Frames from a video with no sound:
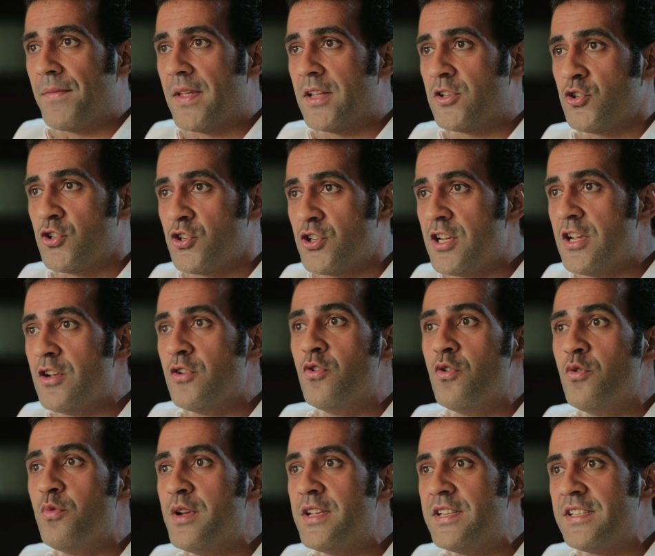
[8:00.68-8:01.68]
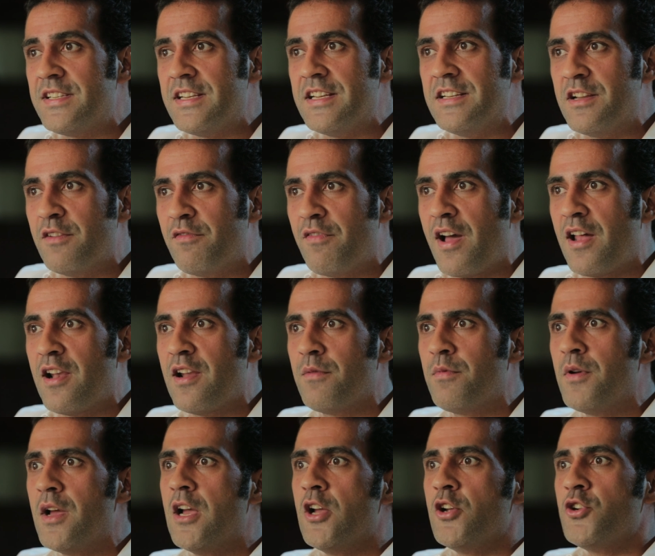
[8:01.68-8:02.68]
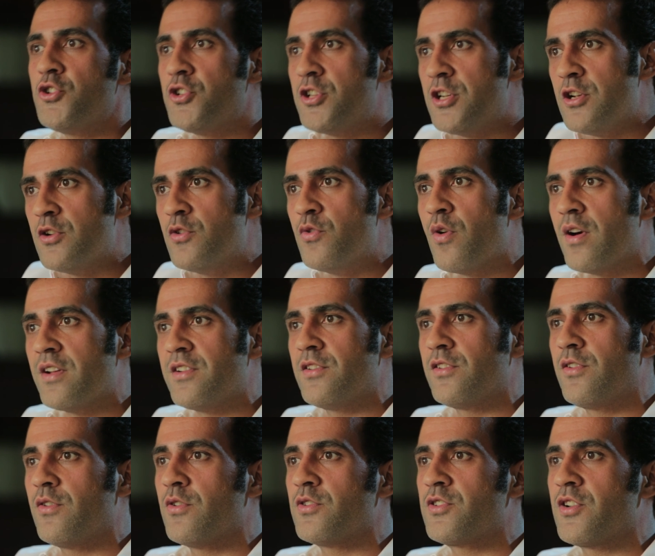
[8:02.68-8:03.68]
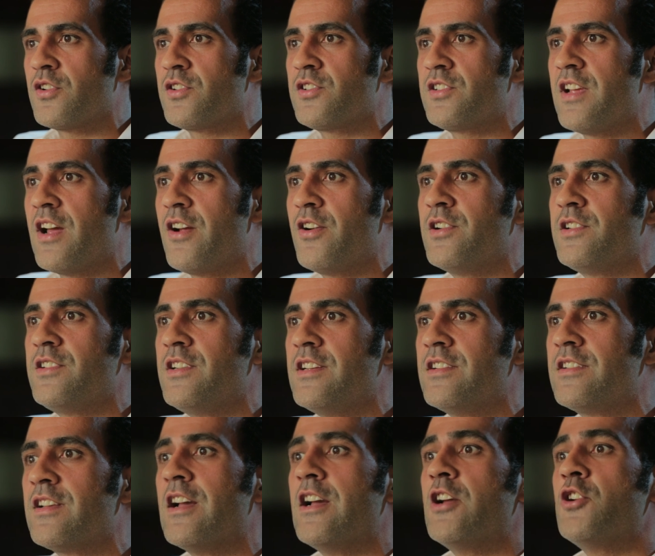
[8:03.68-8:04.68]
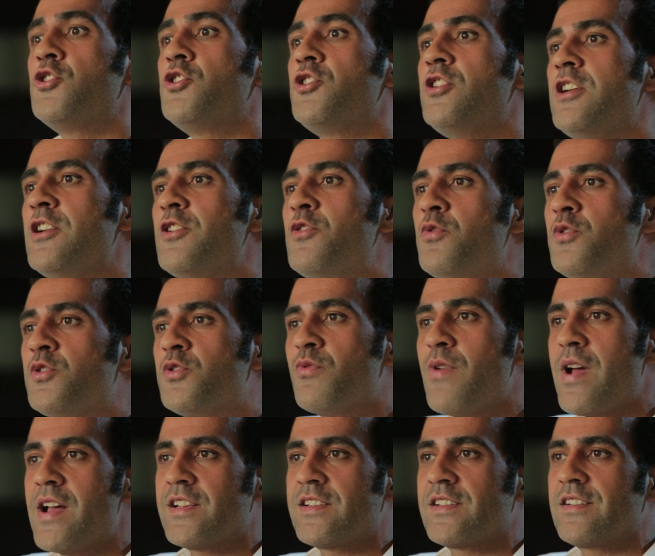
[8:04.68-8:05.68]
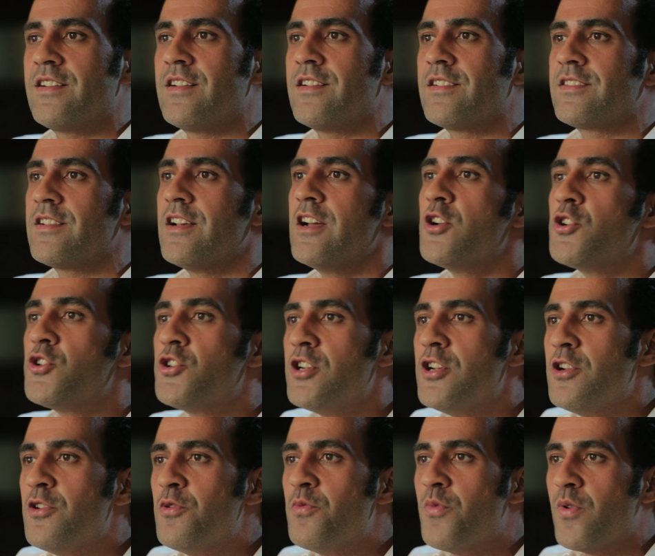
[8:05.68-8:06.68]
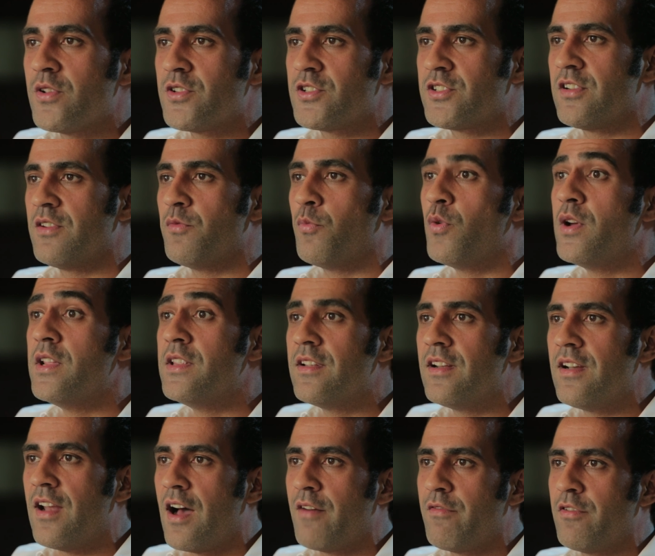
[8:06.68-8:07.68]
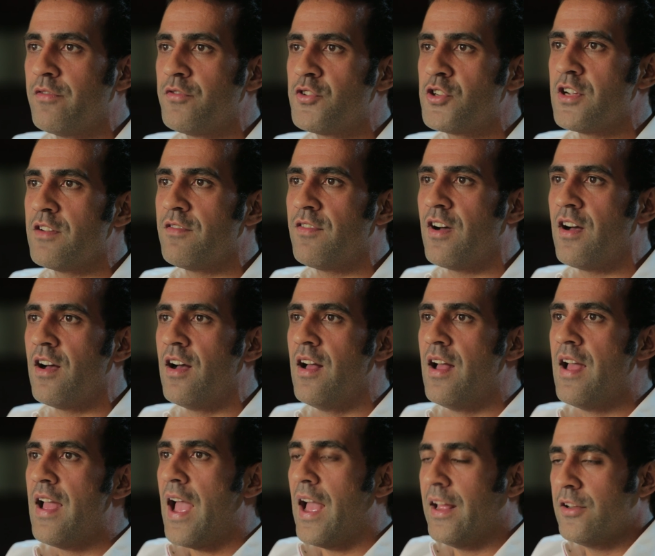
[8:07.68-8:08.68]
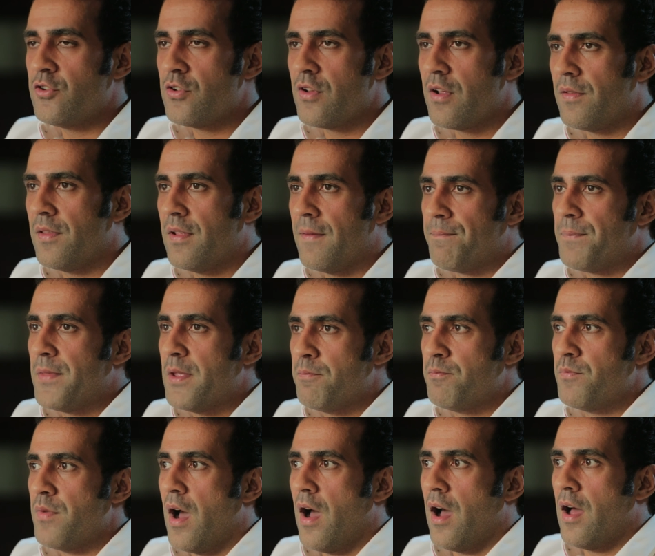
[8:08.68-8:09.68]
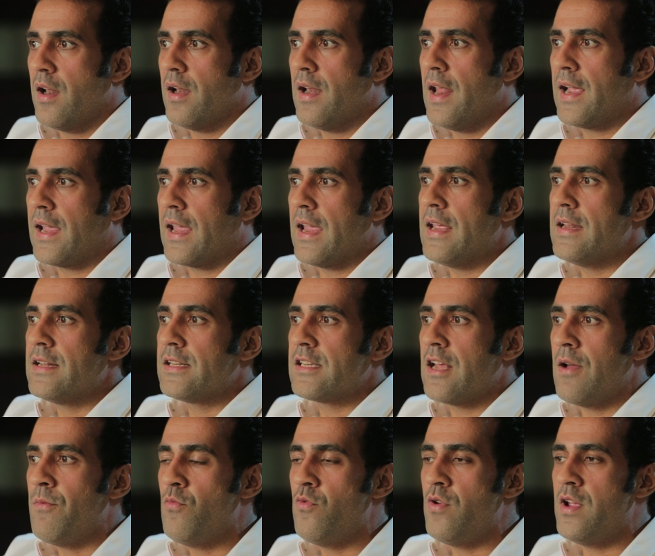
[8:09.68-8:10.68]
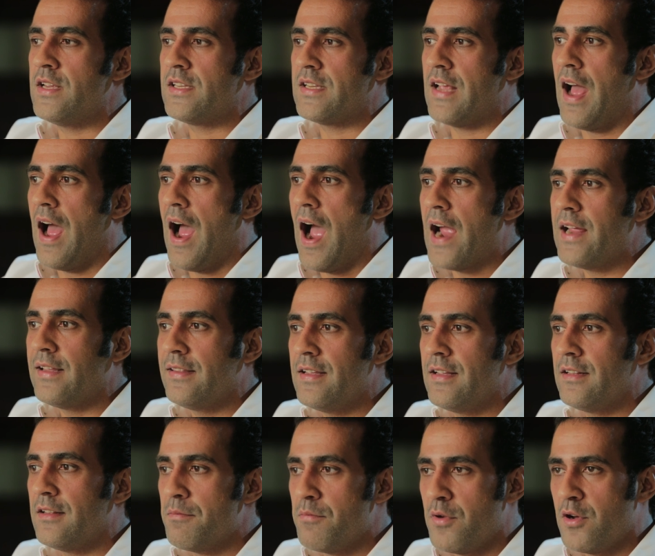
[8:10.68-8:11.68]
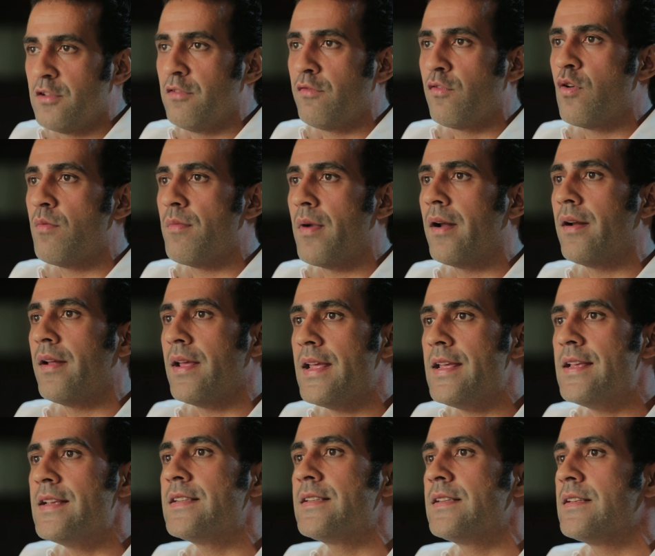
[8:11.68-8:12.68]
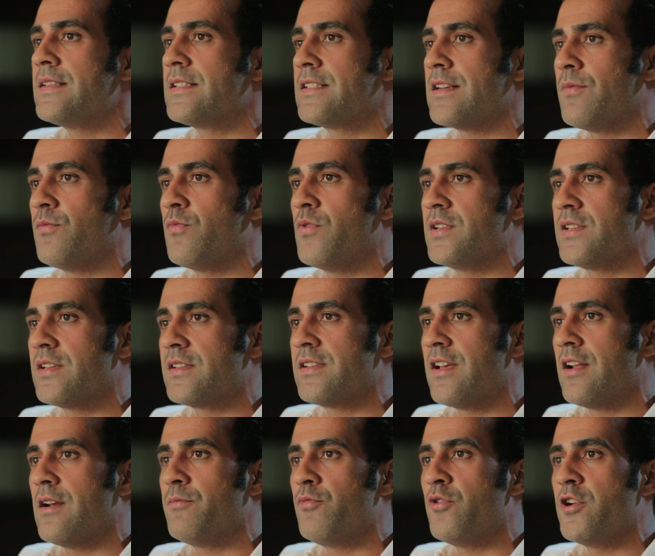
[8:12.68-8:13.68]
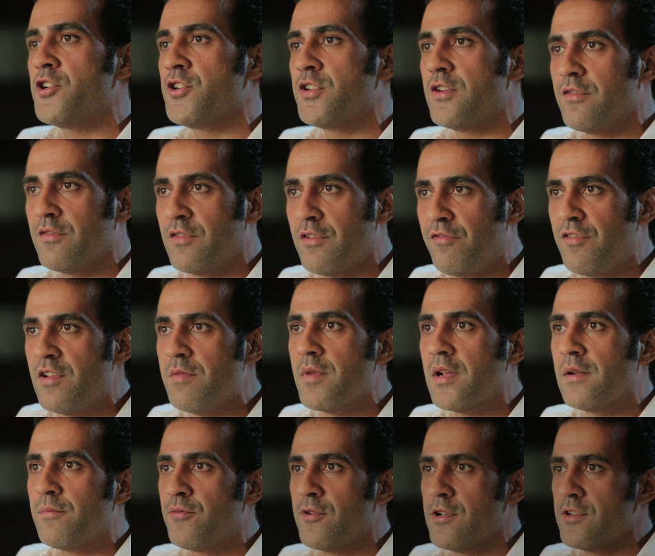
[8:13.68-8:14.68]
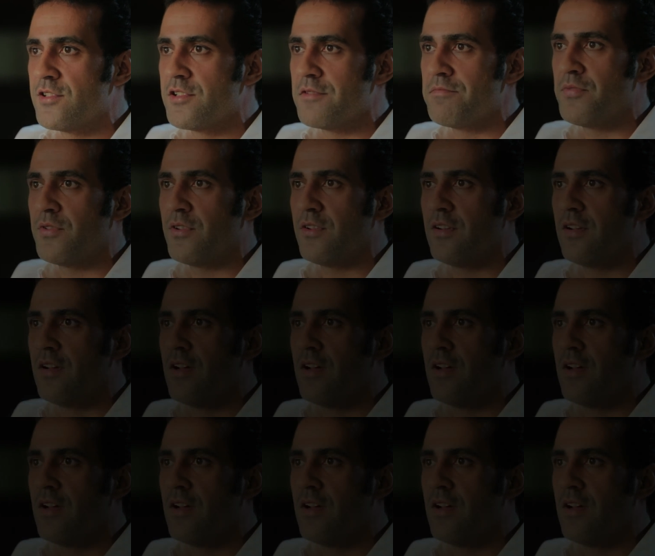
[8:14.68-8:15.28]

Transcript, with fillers: It's she who we see develop, she who undergoes austerities, she who's restless, she who wants to win the love of Shiva. And the, the uh, like in some ways, I think the birth of Kumara is in some ways a celebration of the female principle.